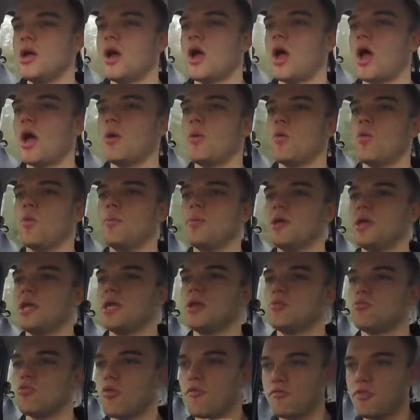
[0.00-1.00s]
I will
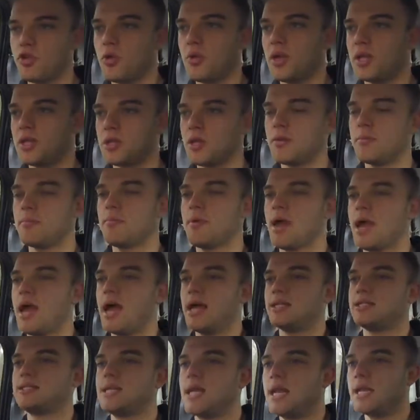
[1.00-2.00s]
be reviewing them
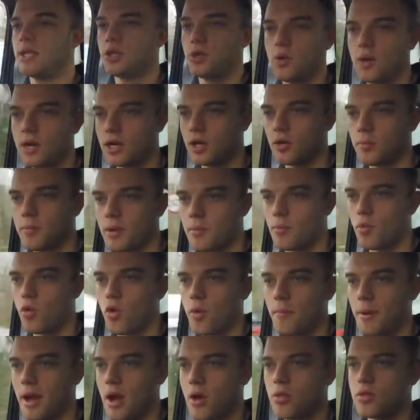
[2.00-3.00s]
and telling you a little bit more
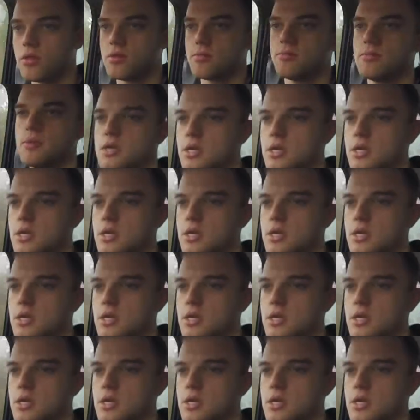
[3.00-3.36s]
about them.